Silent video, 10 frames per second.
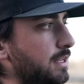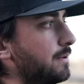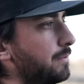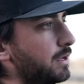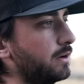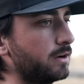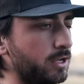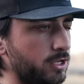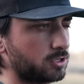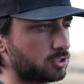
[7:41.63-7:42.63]
tape like you're
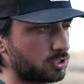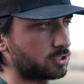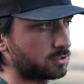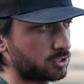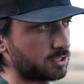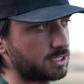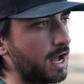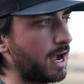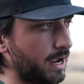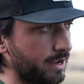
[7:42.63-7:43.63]
just
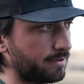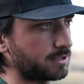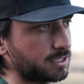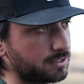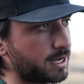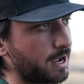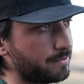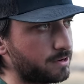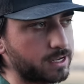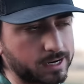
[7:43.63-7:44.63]
high every single time
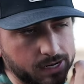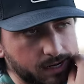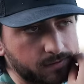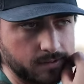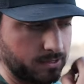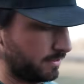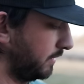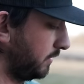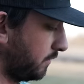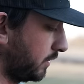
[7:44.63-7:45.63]
and you're like, eh,
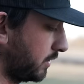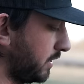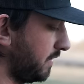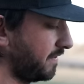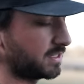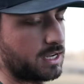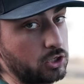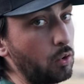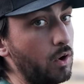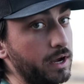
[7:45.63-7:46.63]
we're good enough. It's at
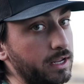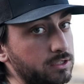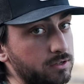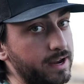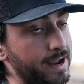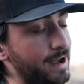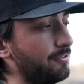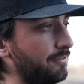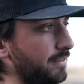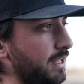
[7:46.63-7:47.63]
20, it's only a
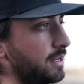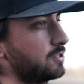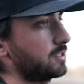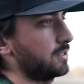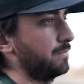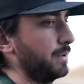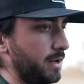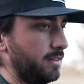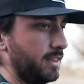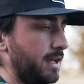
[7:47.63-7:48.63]
half inch,
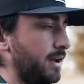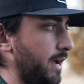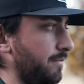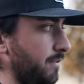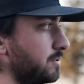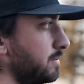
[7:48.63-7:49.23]
but that half inch